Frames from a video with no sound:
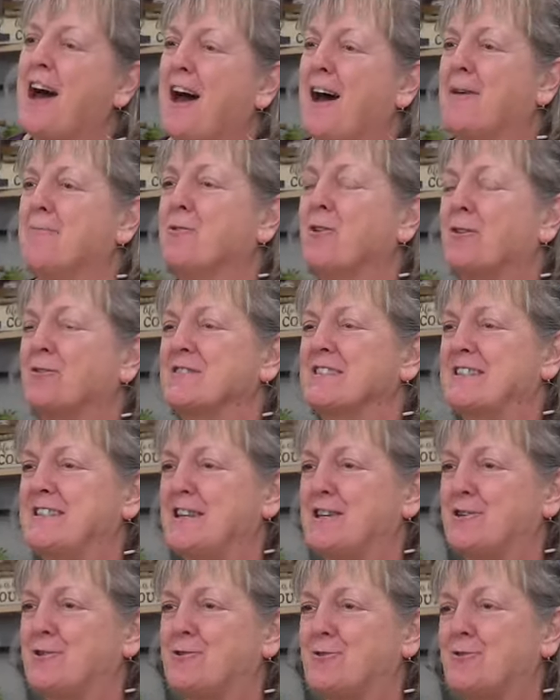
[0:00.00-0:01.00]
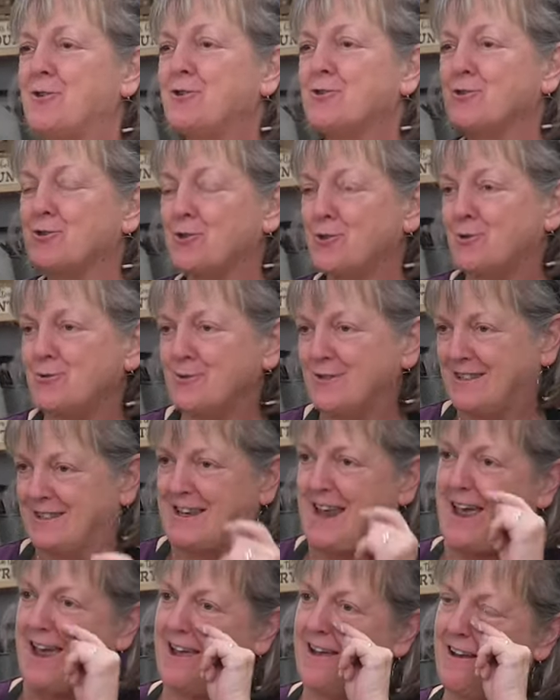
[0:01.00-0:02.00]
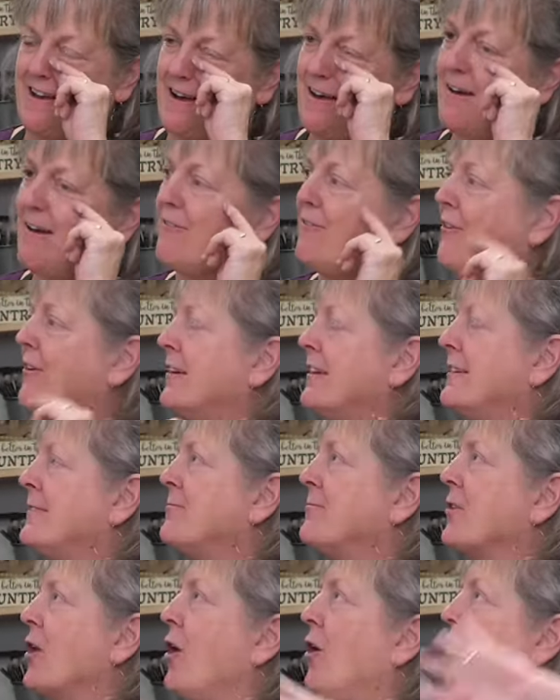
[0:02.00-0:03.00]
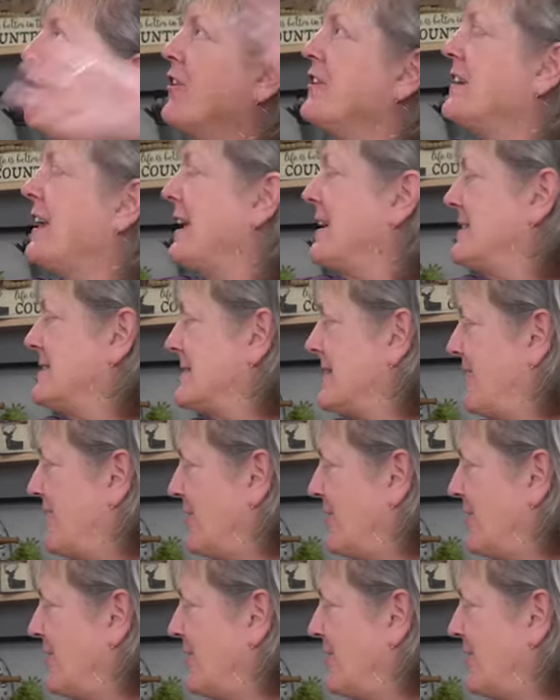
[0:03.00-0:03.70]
We will see you Tuesday of all the days